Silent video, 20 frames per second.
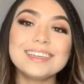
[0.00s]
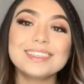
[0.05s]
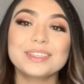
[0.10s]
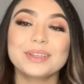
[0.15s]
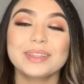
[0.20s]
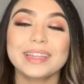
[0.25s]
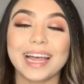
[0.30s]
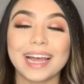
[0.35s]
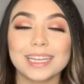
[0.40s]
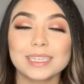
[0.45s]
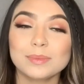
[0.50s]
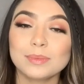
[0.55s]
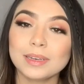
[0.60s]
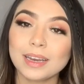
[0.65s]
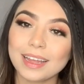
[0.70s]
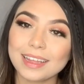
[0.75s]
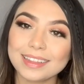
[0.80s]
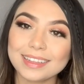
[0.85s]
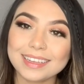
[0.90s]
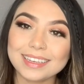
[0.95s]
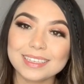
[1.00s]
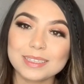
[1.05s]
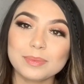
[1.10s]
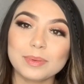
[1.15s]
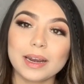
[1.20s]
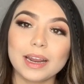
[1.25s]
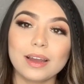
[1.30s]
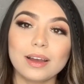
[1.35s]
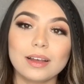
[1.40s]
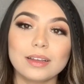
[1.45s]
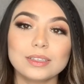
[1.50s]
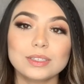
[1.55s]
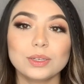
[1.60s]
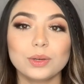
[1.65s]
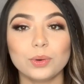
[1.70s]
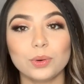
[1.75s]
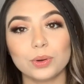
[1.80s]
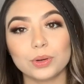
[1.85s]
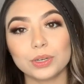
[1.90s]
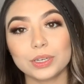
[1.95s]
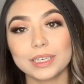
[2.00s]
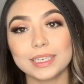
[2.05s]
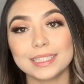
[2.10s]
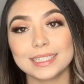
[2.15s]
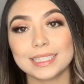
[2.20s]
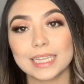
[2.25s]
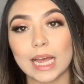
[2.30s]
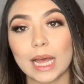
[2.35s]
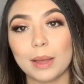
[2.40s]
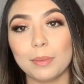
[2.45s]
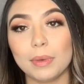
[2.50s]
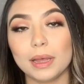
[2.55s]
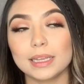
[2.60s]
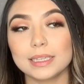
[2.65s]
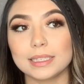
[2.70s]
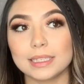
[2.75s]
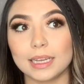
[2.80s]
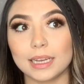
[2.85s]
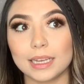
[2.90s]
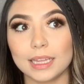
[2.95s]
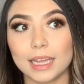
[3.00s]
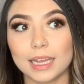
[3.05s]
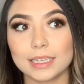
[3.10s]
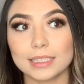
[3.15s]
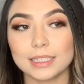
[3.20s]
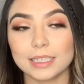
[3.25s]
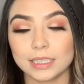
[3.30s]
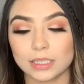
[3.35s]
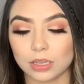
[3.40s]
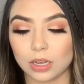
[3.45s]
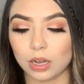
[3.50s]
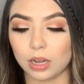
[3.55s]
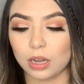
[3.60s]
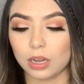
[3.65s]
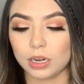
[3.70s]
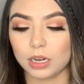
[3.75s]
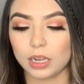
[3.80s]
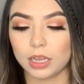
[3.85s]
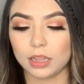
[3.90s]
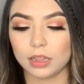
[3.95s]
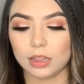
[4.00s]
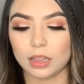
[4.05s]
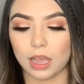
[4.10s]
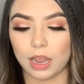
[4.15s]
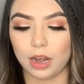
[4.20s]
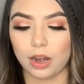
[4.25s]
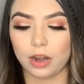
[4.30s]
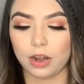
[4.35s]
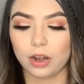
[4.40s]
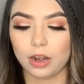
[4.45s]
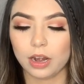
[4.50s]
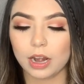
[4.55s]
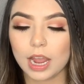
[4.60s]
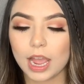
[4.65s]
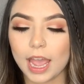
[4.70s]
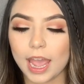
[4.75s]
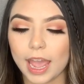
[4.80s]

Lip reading: So last but not least, but I also ordered some sunglasses on there.